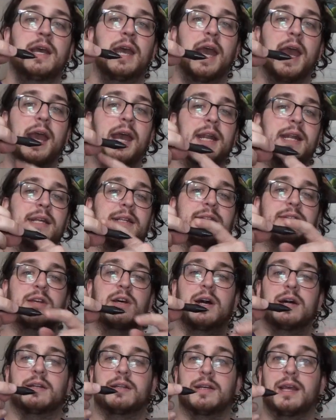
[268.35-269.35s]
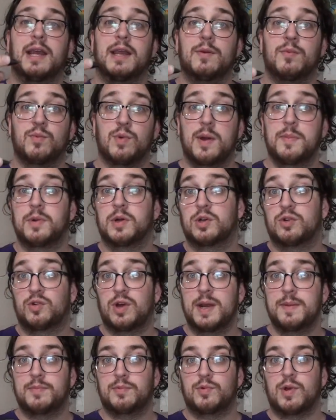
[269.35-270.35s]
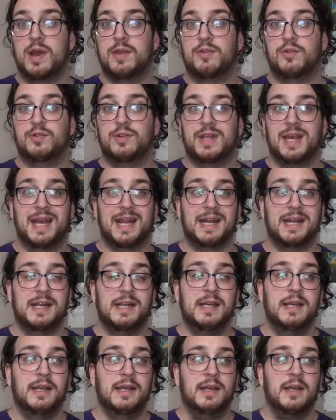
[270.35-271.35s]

and it's got a rubber grip rather than